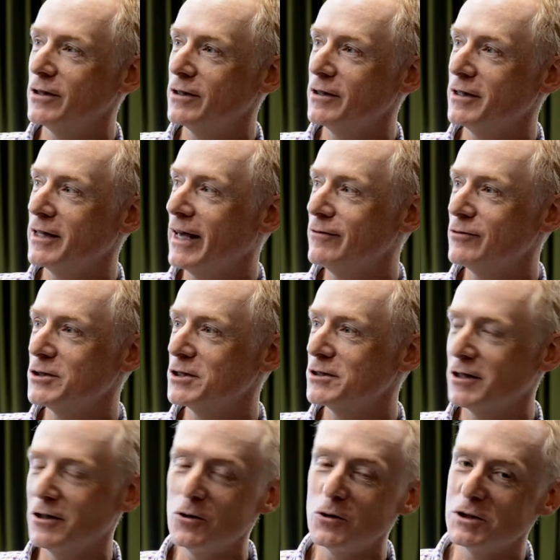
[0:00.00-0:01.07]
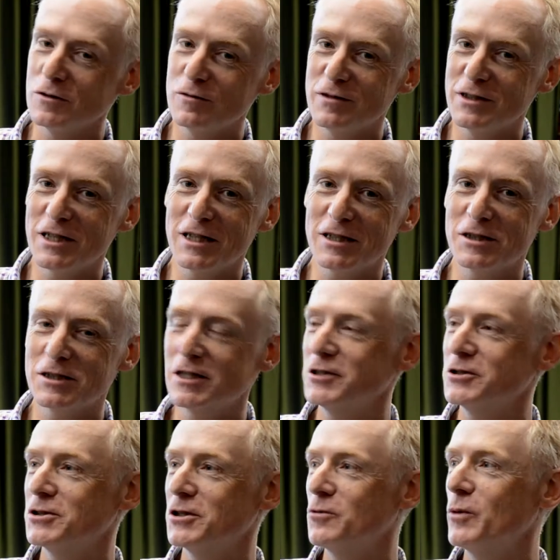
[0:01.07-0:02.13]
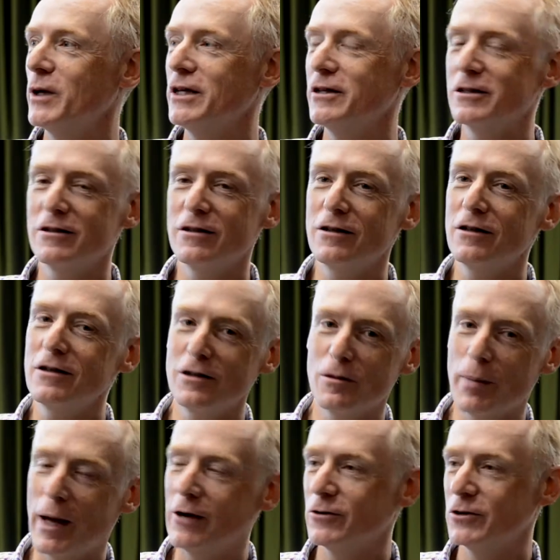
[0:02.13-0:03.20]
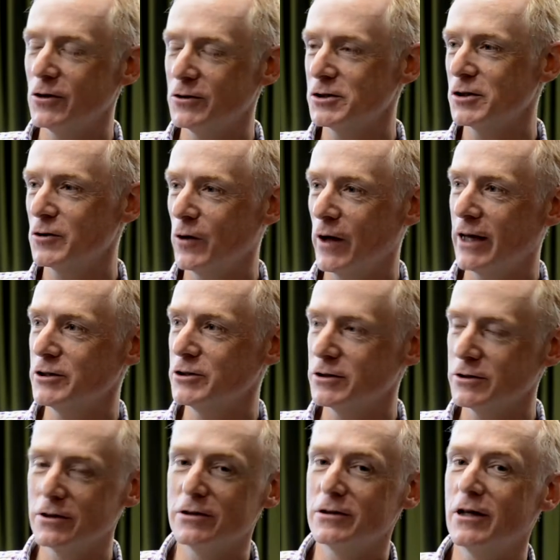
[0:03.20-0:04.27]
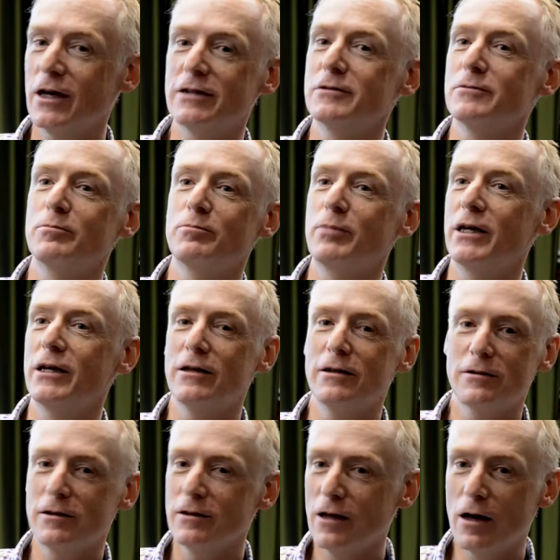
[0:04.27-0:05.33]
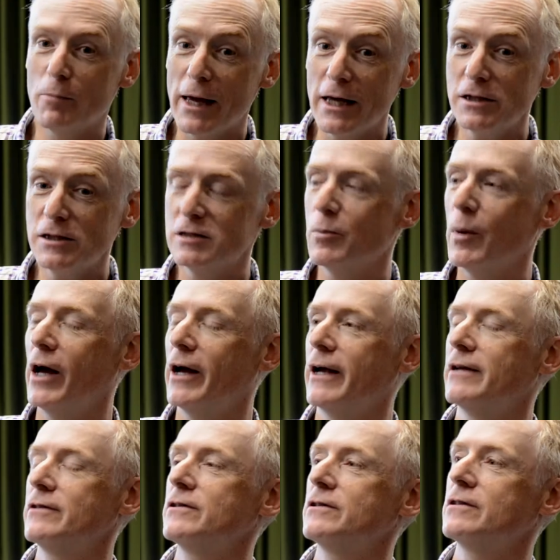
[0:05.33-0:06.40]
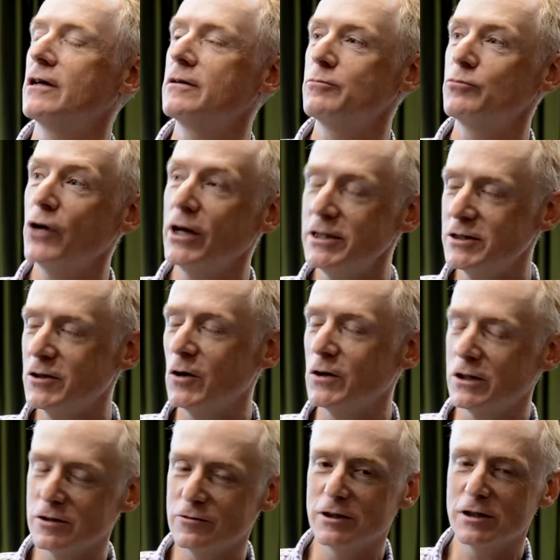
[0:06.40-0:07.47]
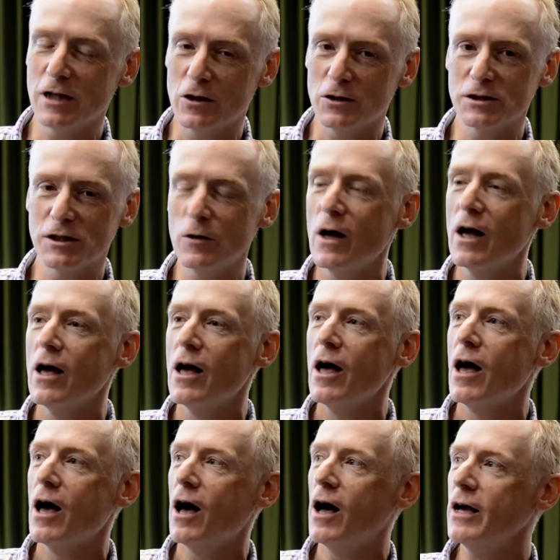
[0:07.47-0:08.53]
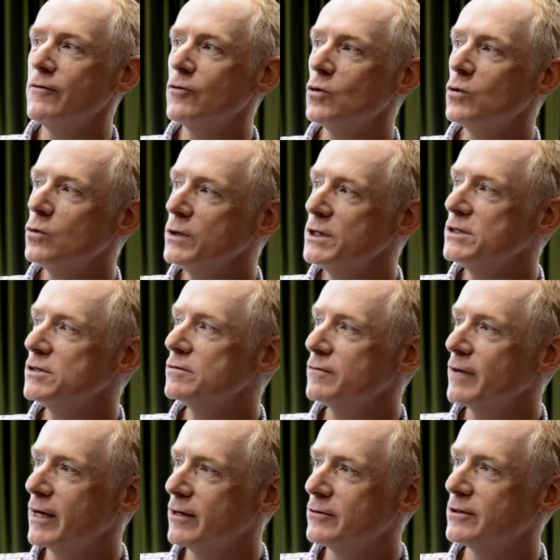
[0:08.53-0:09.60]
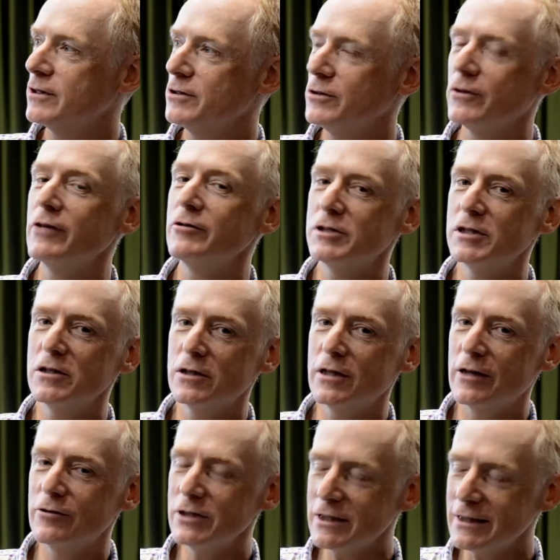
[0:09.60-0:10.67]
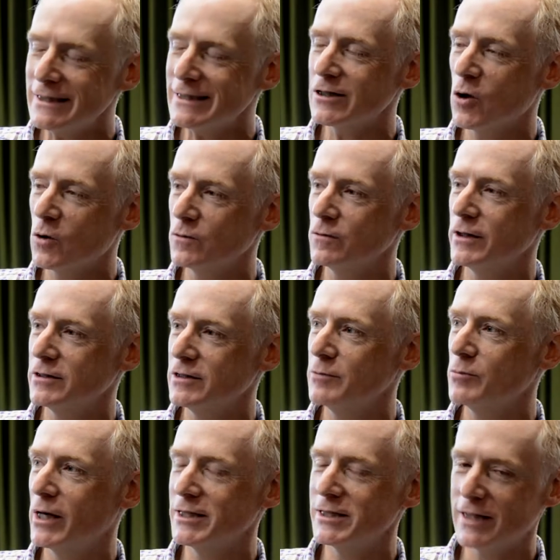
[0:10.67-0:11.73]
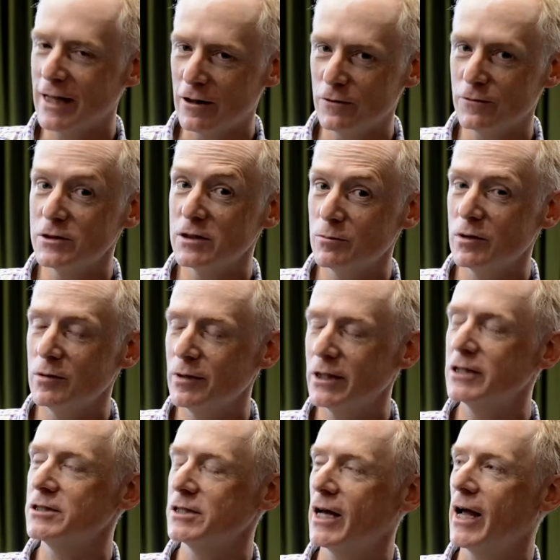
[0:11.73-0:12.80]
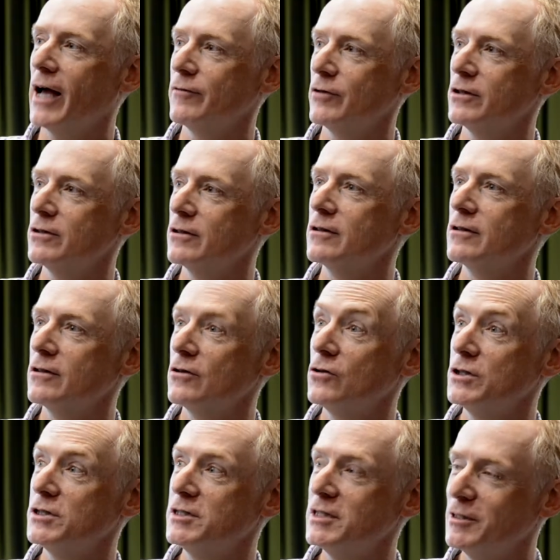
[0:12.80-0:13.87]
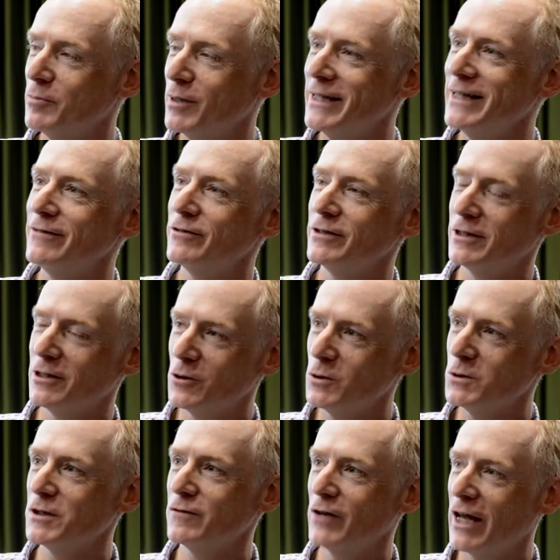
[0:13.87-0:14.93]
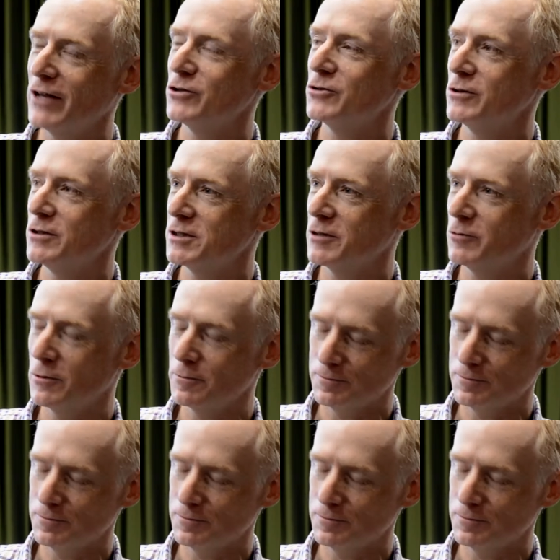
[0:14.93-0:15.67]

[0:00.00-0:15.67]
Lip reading: gave us the laws of physics such that we can learn about God's creation and be amazed by it and praise God as a result. So I've always found that there isn't this conflict in myself simply because I have a Christian belief in the laws of nature and so on.